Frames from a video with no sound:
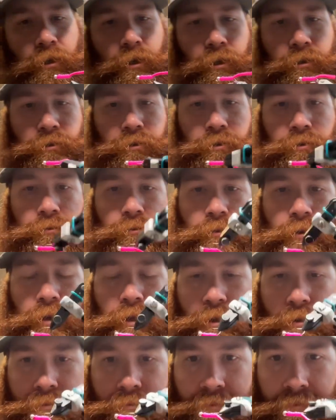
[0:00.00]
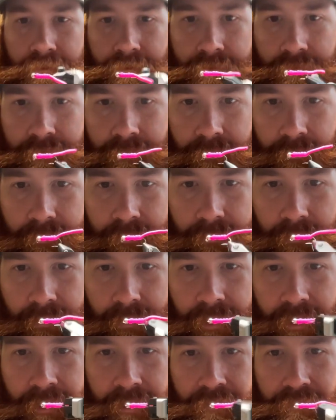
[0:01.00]
out your thread,
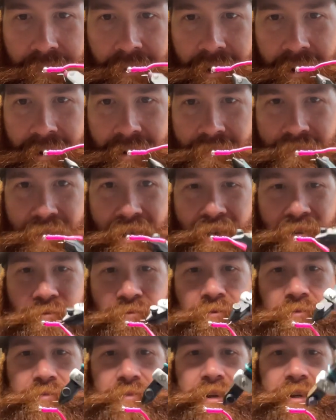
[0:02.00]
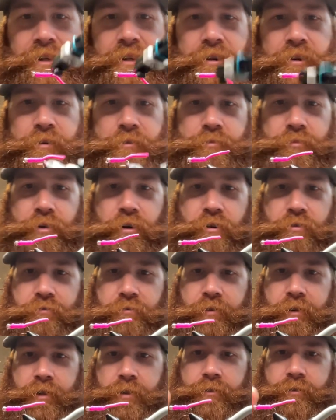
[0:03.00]
and you've got a pink flamingo.
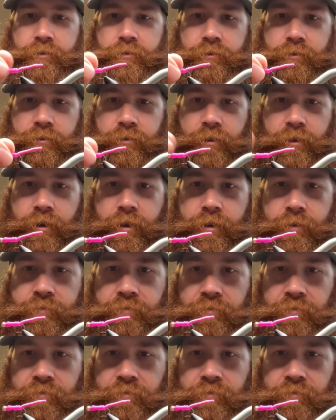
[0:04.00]
Perfect. Okay.